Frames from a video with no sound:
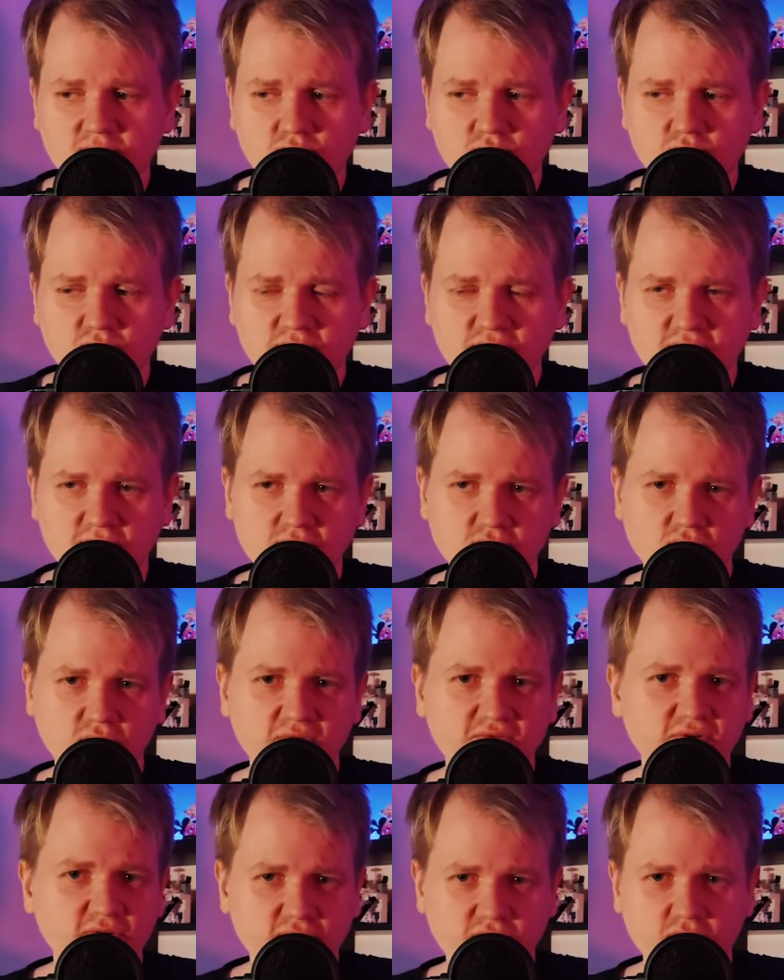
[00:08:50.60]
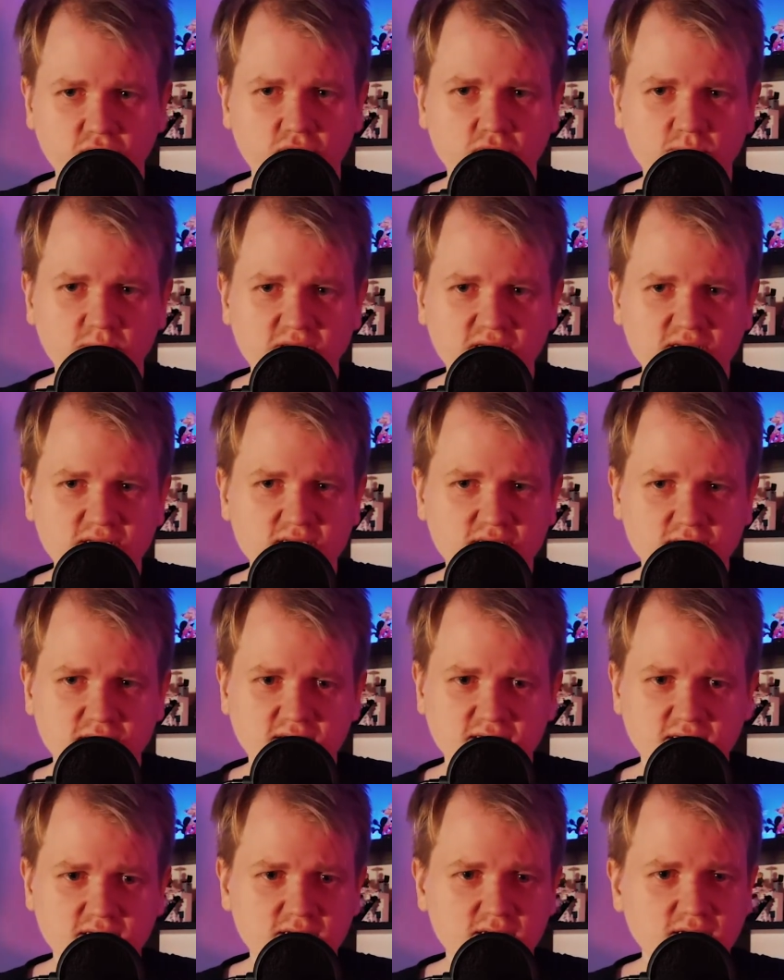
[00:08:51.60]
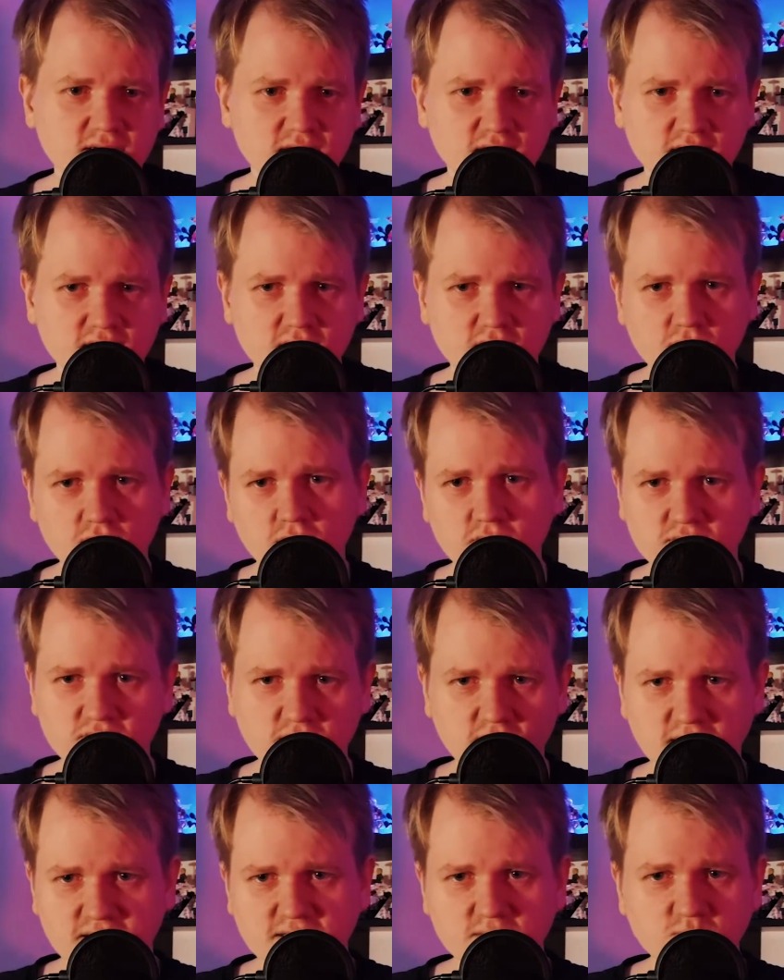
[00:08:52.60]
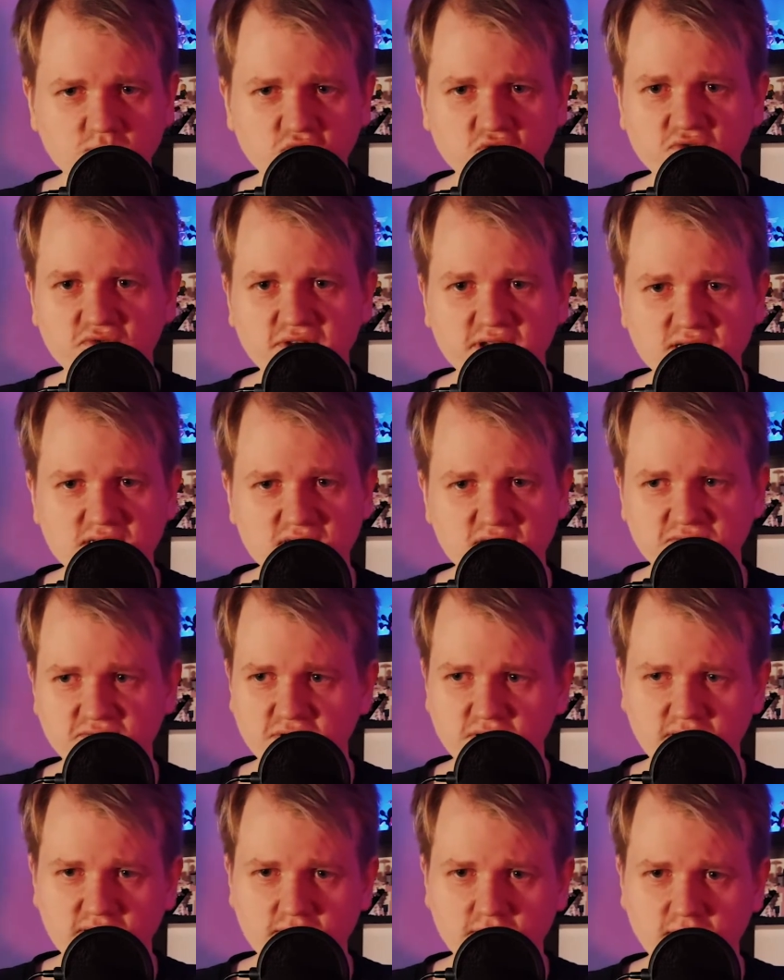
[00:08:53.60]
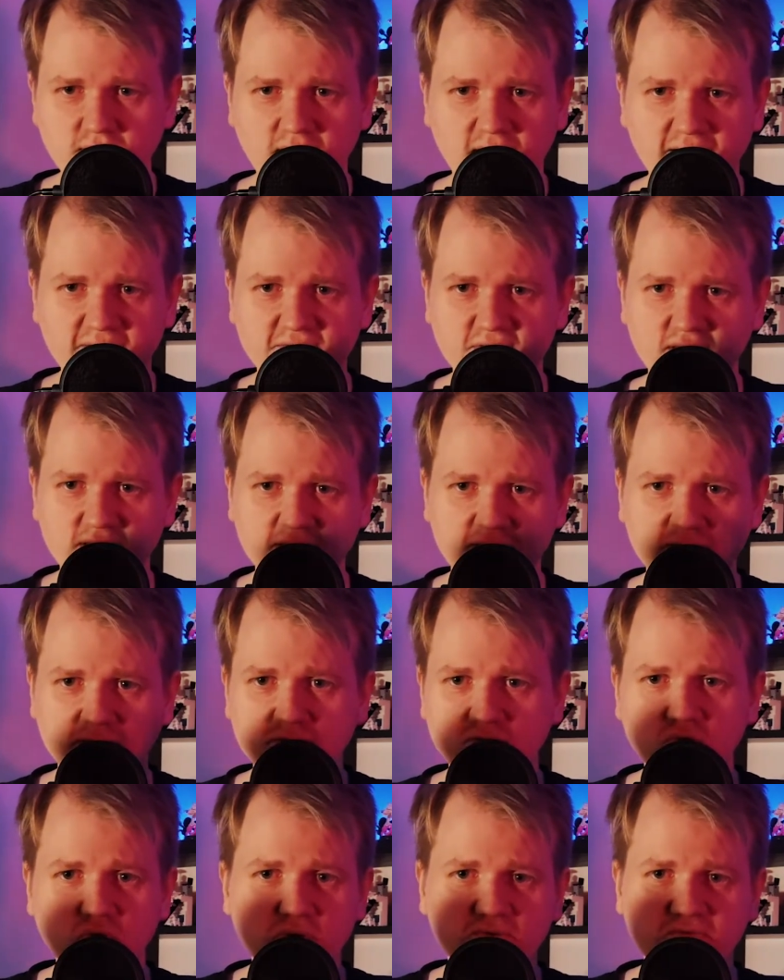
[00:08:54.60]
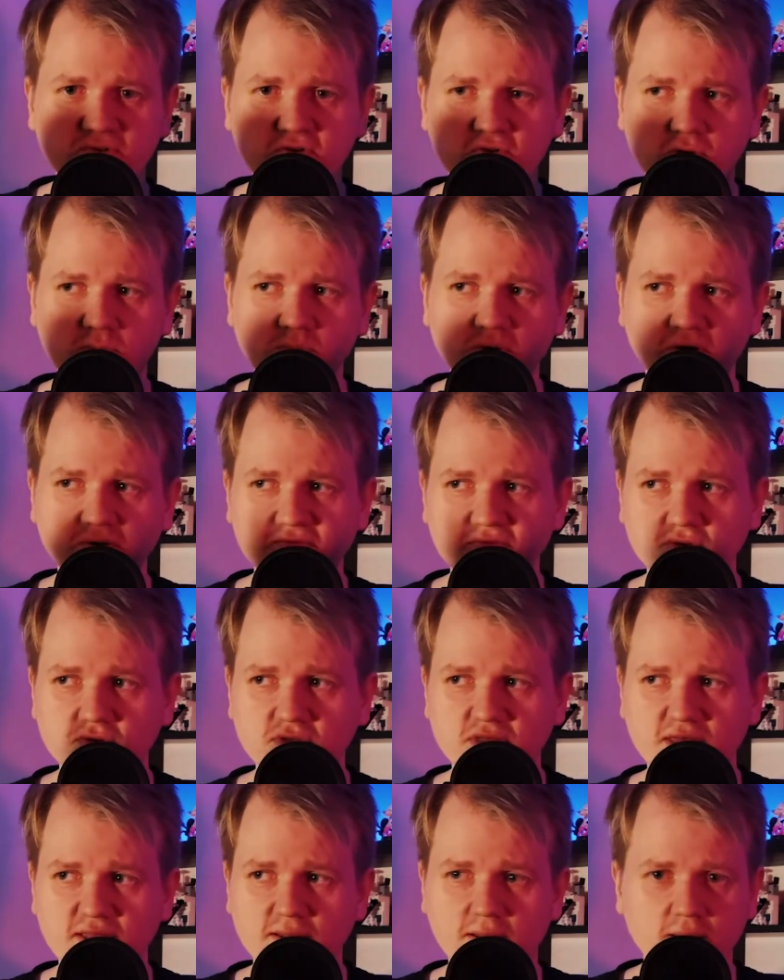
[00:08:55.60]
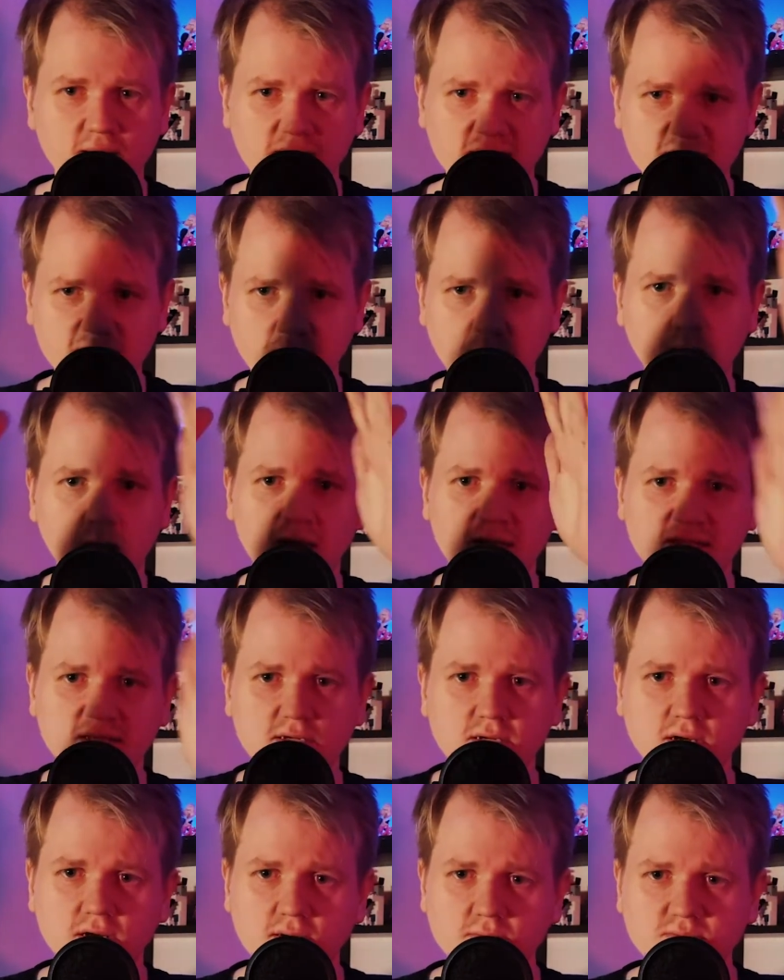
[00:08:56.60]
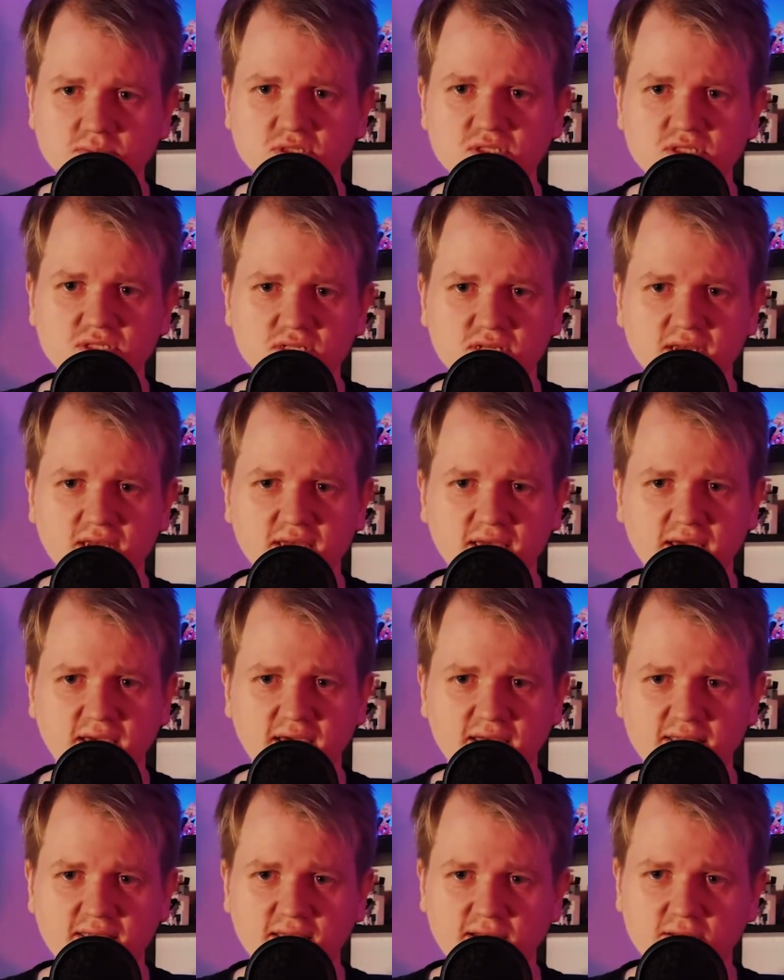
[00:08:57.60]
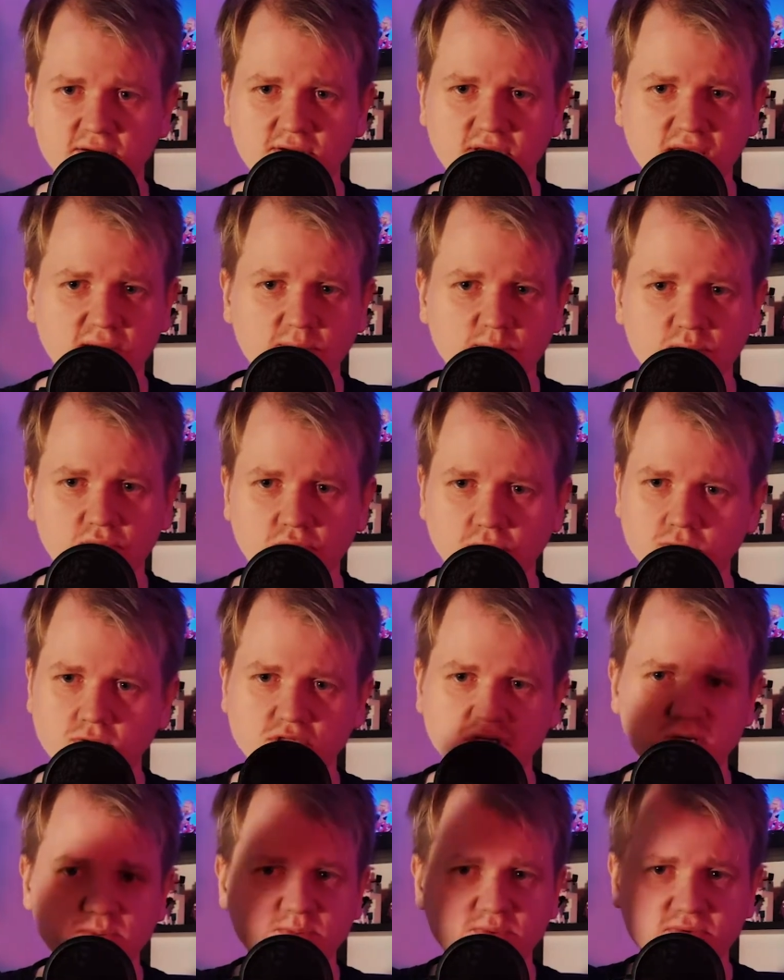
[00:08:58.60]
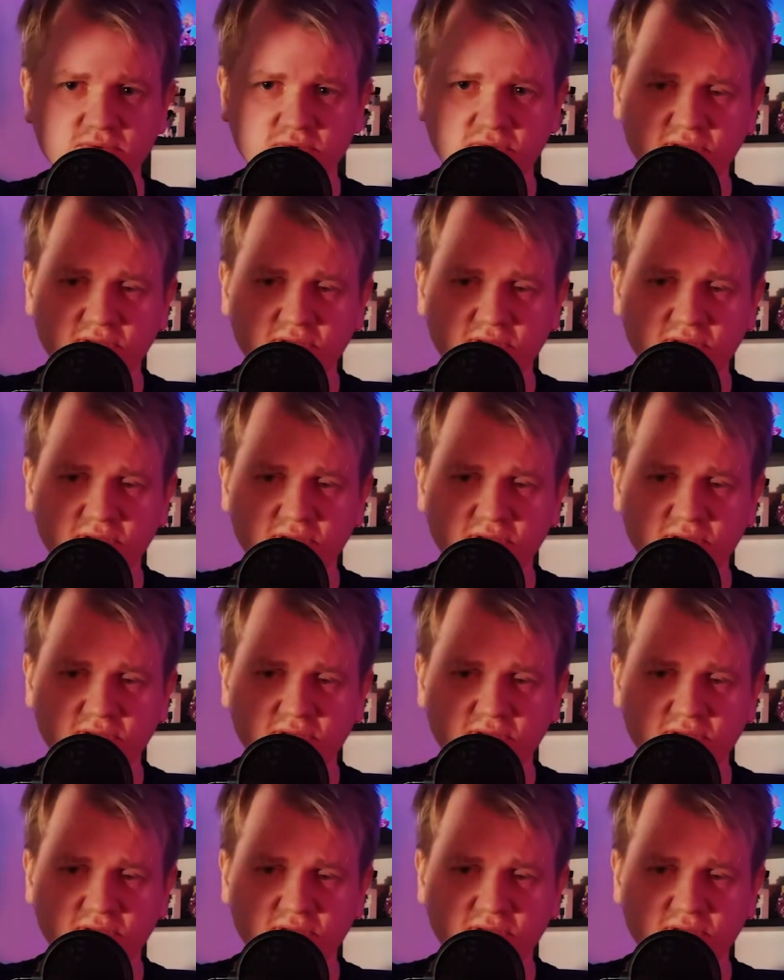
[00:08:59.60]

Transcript: with the UFO Kirby. It's like, you know, like in movies, if you have like a UFO above you, then like the light comes and then you get pulled up.